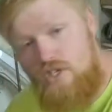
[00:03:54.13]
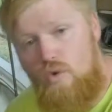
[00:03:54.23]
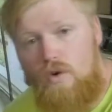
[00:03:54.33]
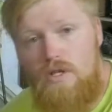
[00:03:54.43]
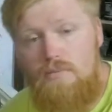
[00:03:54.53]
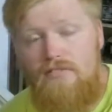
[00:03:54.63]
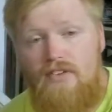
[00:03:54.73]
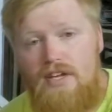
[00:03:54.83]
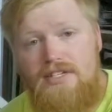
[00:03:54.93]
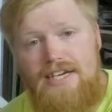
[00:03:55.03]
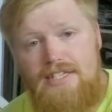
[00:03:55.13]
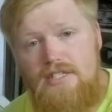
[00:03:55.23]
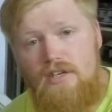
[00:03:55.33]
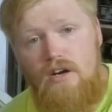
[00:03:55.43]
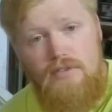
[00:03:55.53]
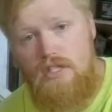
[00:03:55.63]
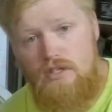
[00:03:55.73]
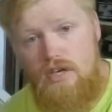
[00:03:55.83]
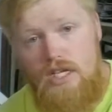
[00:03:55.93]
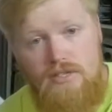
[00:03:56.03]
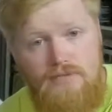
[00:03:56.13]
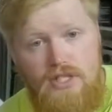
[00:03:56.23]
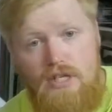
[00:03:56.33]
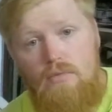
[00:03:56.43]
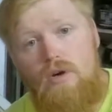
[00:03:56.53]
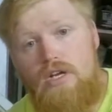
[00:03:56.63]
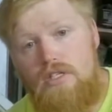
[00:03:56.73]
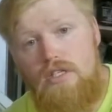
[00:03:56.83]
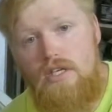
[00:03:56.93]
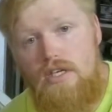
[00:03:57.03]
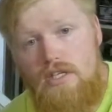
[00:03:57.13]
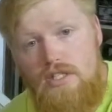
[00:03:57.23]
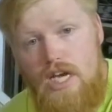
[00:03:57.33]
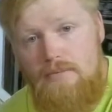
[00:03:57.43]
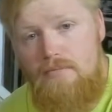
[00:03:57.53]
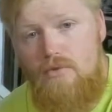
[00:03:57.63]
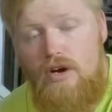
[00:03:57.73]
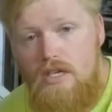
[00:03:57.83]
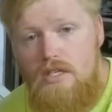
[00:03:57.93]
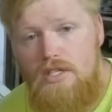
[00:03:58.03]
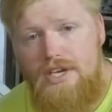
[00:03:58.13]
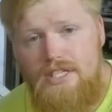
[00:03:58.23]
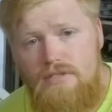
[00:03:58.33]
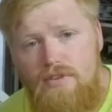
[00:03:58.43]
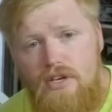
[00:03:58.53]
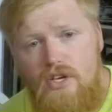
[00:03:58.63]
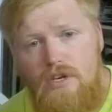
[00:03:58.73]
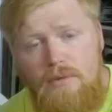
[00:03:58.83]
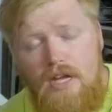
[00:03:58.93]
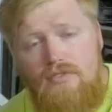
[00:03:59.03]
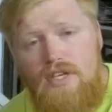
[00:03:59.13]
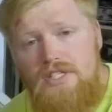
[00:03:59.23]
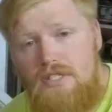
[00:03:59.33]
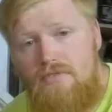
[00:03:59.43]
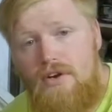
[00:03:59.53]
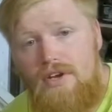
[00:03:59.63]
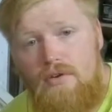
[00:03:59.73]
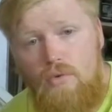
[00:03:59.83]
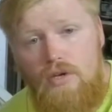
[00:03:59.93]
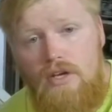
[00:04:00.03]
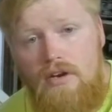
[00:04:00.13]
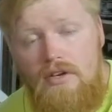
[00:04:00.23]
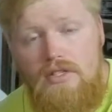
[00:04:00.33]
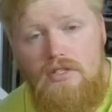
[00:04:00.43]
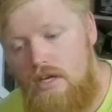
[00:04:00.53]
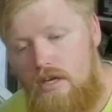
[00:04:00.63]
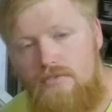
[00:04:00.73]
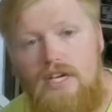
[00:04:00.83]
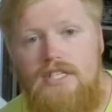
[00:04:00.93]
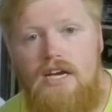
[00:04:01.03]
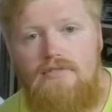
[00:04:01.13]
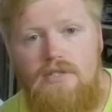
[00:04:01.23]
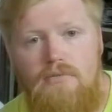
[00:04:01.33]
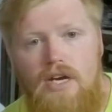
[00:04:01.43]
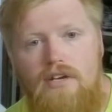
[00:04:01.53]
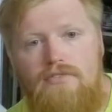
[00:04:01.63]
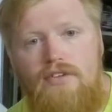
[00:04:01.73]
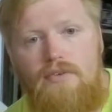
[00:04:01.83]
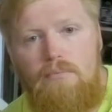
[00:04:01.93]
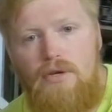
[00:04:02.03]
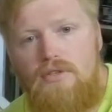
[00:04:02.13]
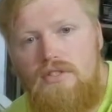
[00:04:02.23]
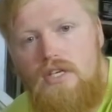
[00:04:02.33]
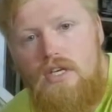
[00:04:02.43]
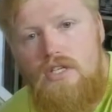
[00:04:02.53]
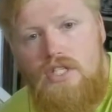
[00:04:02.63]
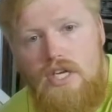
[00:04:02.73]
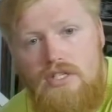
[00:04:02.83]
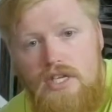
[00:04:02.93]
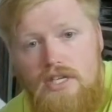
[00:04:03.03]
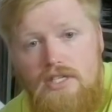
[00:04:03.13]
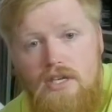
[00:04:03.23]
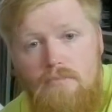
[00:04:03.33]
core. It's been fantastic. Obviously, you guys have seen what it's capable of. CX is very good at making things that's very unordinary. So if you guys have some kind of different build that you guys need some